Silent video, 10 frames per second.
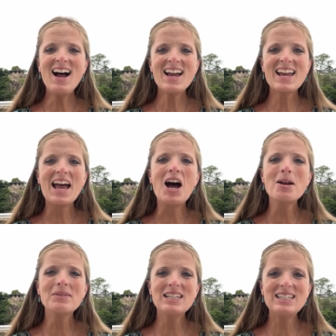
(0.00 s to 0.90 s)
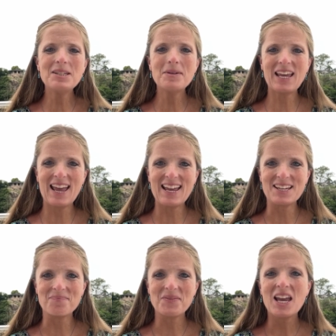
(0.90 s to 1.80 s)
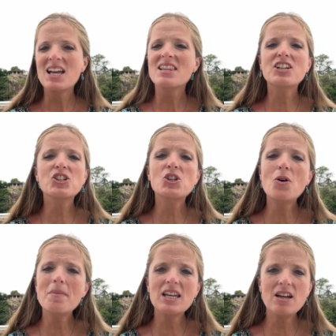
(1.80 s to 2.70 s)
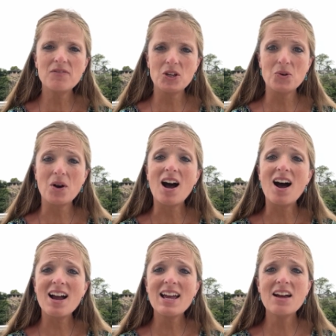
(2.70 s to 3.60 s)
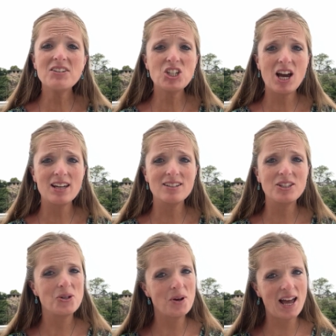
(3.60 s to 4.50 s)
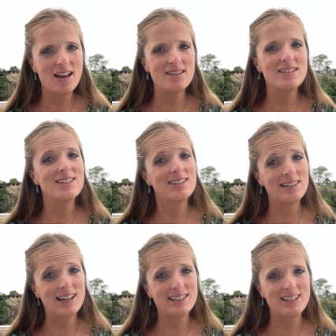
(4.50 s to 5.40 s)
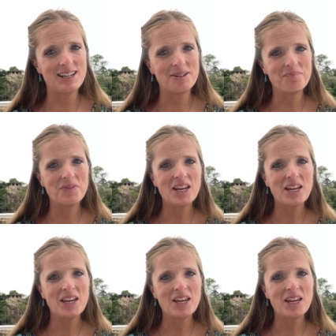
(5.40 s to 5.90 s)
Hi, I'm Lindy McKay. Like so many of you, I have a child who has dyslexia.